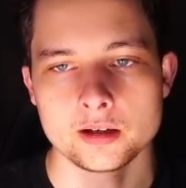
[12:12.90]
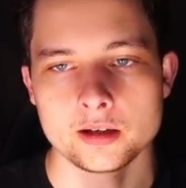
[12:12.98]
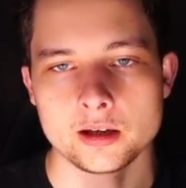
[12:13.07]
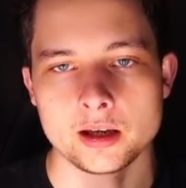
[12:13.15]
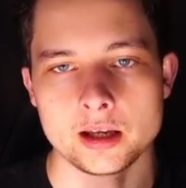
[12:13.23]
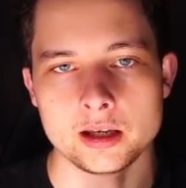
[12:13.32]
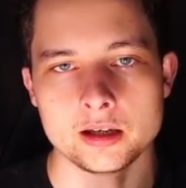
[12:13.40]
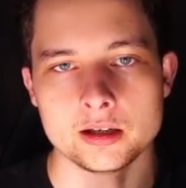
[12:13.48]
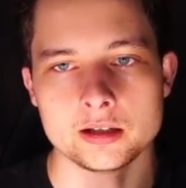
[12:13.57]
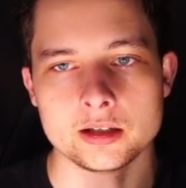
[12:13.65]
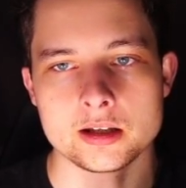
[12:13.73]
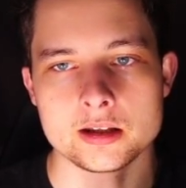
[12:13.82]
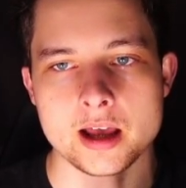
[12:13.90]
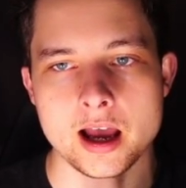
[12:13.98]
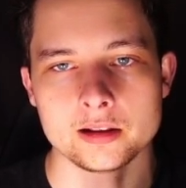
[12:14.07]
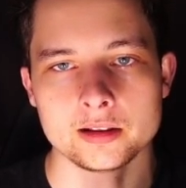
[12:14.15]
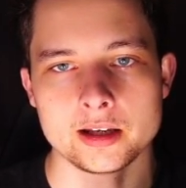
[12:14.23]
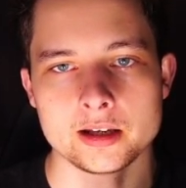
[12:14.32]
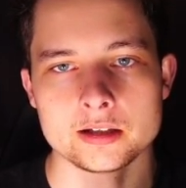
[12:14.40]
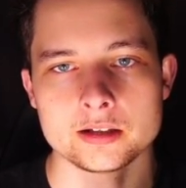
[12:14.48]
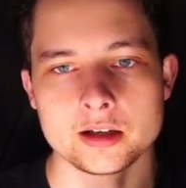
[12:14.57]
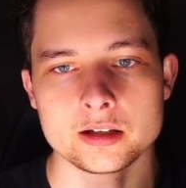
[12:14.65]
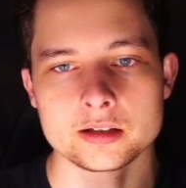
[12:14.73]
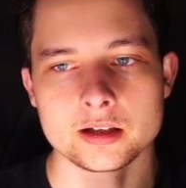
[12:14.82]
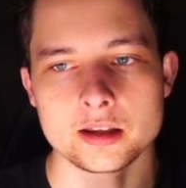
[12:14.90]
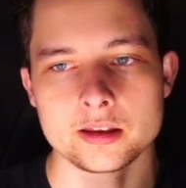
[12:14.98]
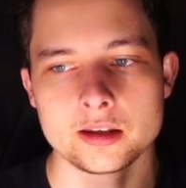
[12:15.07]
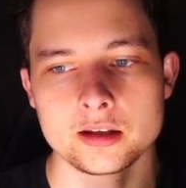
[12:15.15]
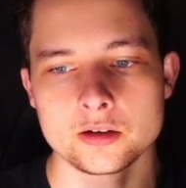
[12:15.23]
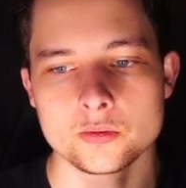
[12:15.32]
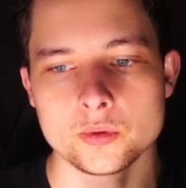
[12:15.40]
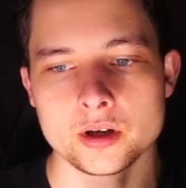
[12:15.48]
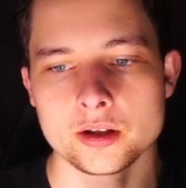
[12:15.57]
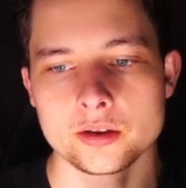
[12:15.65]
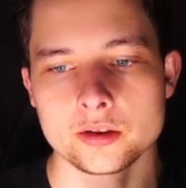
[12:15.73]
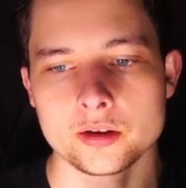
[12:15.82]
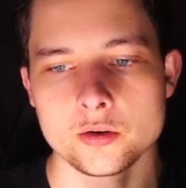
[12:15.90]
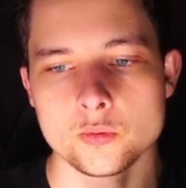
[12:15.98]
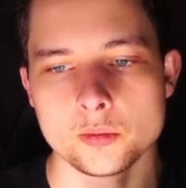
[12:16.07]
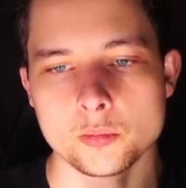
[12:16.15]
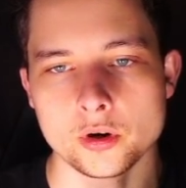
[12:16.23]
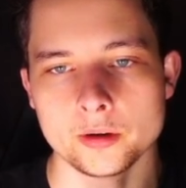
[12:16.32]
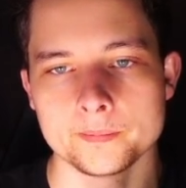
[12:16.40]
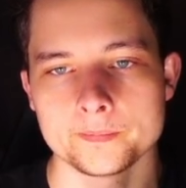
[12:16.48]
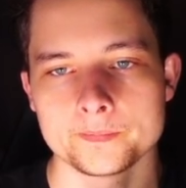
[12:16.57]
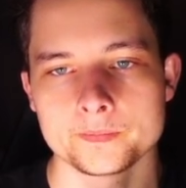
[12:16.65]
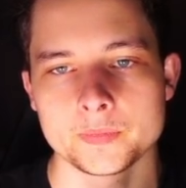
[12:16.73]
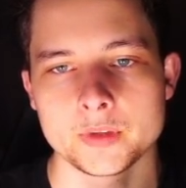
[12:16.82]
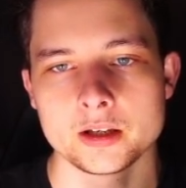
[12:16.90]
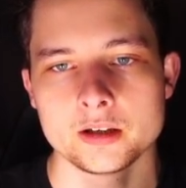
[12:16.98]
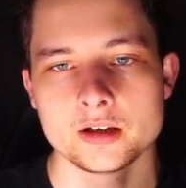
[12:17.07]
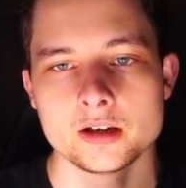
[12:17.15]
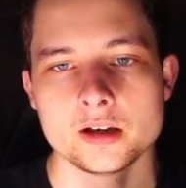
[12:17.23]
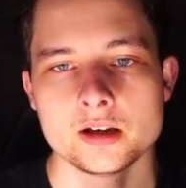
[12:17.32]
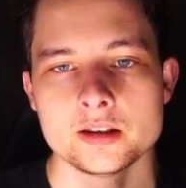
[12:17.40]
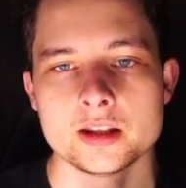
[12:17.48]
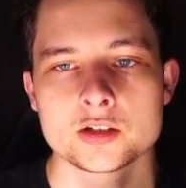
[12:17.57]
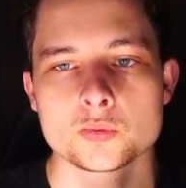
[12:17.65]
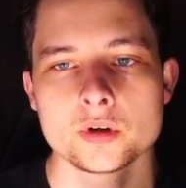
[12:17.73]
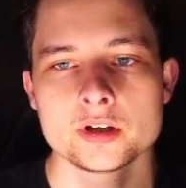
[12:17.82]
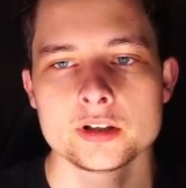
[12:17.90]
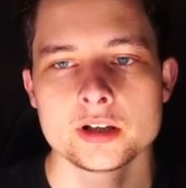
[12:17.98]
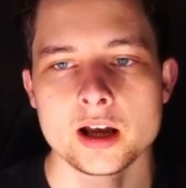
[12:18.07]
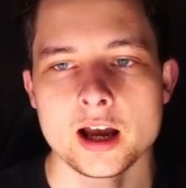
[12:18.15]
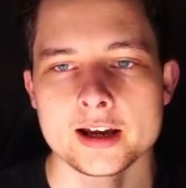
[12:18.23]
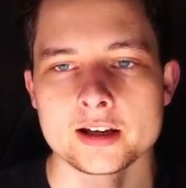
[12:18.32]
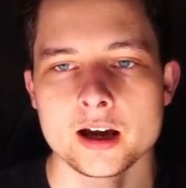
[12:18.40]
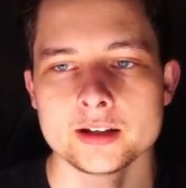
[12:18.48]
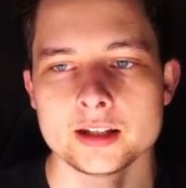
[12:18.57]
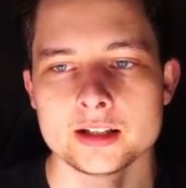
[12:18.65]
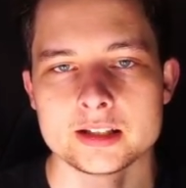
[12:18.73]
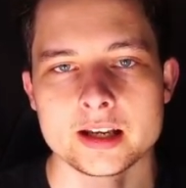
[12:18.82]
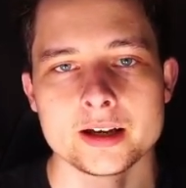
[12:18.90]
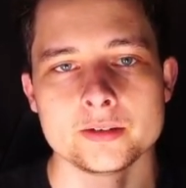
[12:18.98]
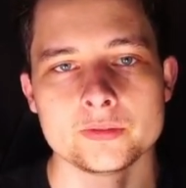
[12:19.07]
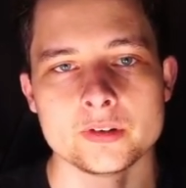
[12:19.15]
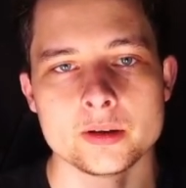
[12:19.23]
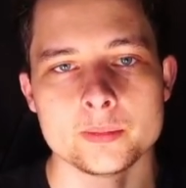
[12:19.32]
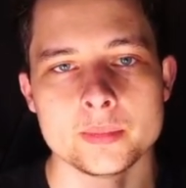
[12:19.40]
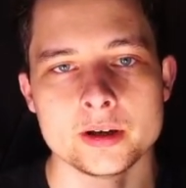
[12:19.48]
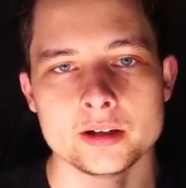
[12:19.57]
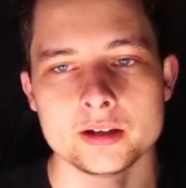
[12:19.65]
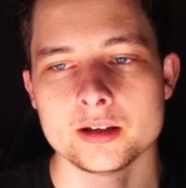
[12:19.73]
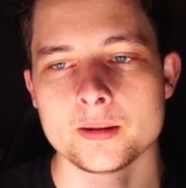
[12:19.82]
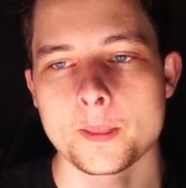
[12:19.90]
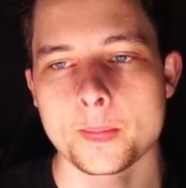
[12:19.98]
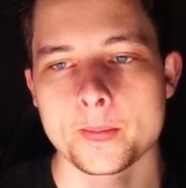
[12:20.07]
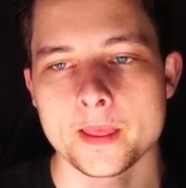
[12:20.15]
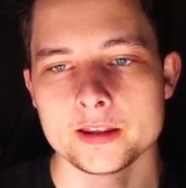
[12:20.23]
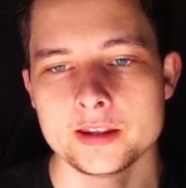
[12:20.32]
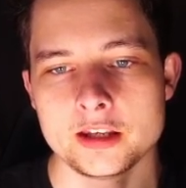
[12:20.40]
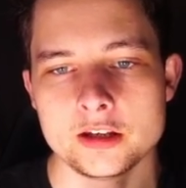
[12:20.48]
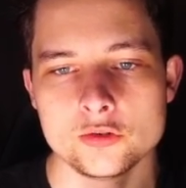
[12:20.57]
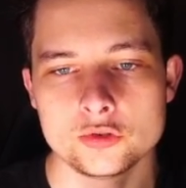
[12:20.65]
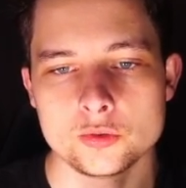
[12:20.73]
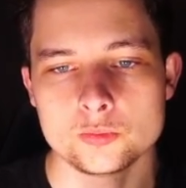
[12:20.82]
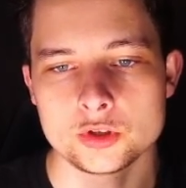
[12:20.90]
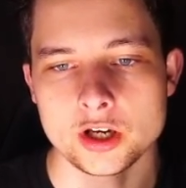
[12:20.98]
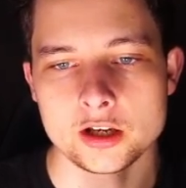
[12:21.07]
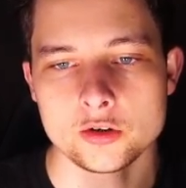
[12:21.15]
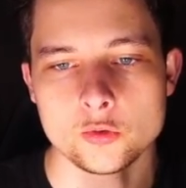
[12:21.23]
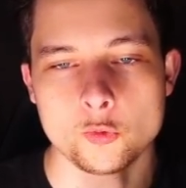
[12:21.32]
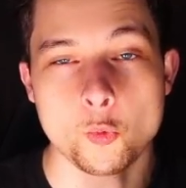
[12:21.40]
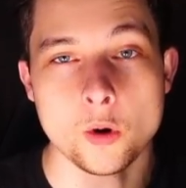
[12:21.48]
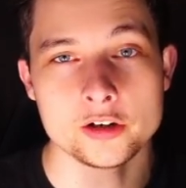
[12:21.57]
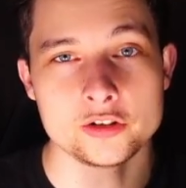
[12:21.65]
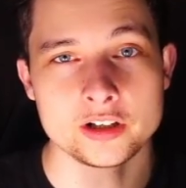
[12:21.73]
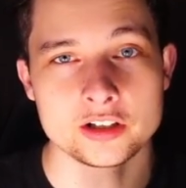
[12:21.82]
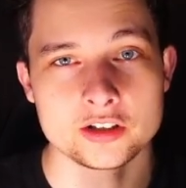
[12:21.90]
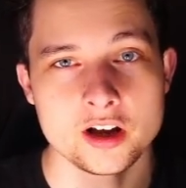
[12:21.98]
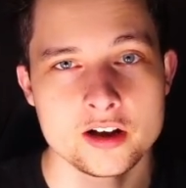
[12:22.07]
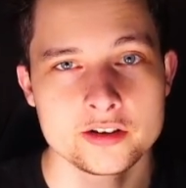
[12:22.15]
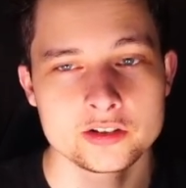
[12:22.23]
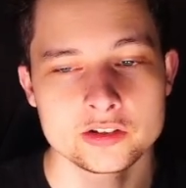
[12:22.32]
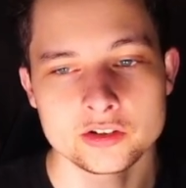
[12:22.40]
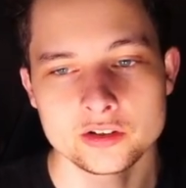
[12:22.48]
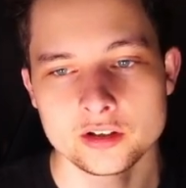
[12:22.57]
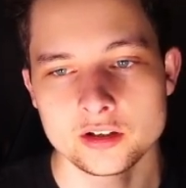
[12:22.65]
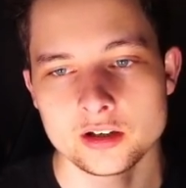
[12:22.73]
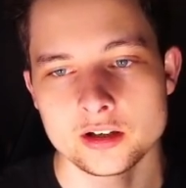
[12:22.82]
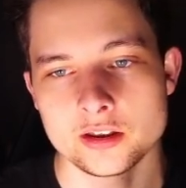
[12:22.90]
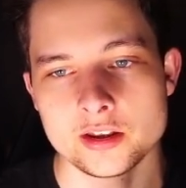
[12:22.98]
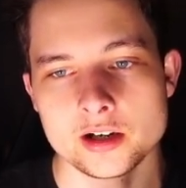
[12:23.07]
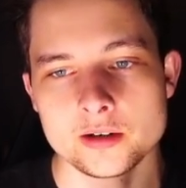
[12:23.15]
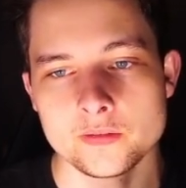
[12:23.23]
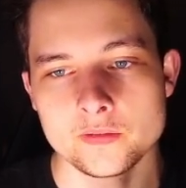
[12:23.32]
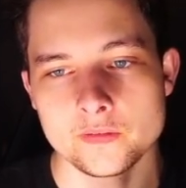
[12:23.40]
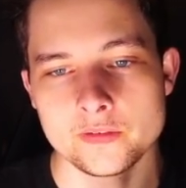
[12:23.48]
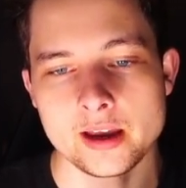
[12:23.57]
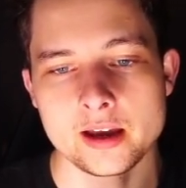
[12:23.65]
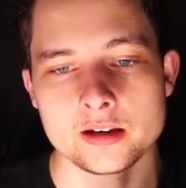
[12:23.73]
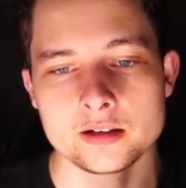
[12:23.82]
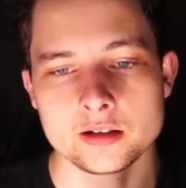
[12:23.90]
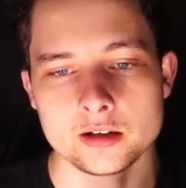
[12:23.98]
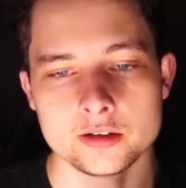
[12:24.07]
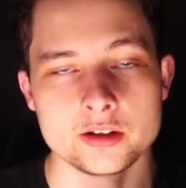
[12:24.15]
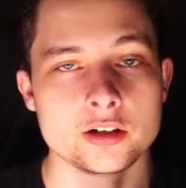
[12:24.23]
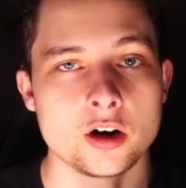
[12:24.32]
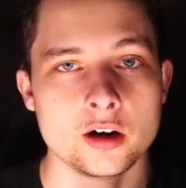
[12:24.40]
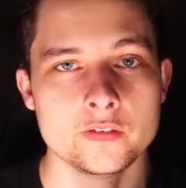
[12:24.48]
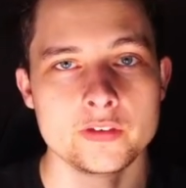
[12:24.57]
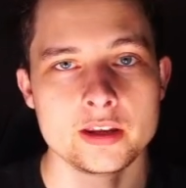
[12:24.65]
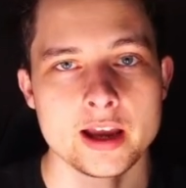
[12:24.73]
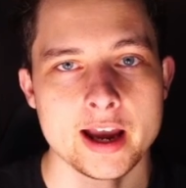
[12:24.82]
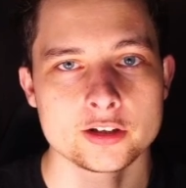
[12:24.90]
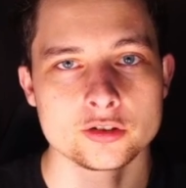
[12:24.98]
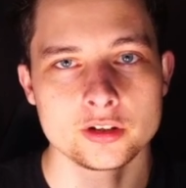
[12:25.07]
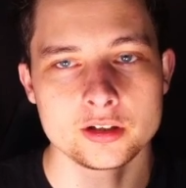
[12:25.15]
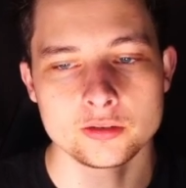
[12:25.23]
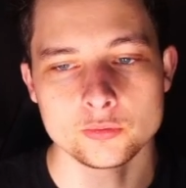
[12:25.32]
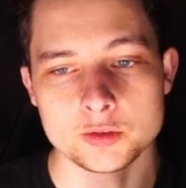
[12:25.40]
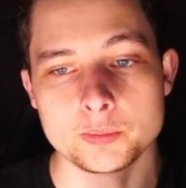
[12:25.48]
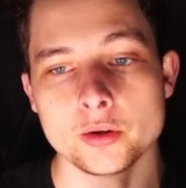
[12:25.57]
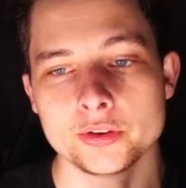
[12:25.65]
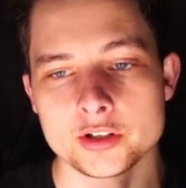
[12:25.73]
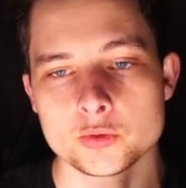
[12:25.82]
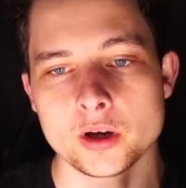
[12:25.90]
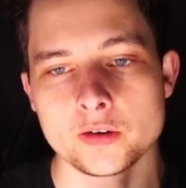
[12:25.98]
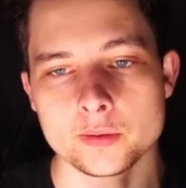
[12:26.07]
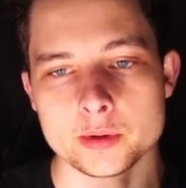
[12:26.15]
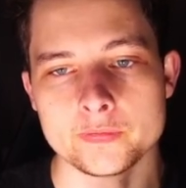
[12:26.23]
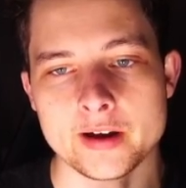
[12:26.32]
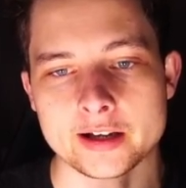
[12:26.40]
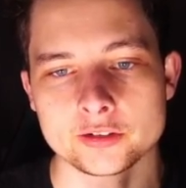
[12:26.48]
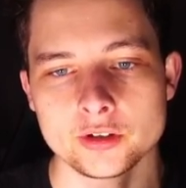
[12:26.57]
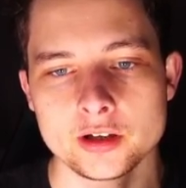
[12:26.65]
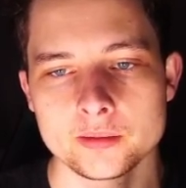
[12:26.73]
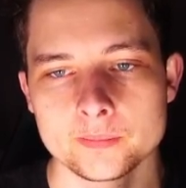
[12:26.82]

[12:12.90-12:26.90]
And that lands us, I think, with, oh, one more. This one, I got the design from the YouTube channel Wandering Songs. Their van, or their RV actually, was built this way from the factory.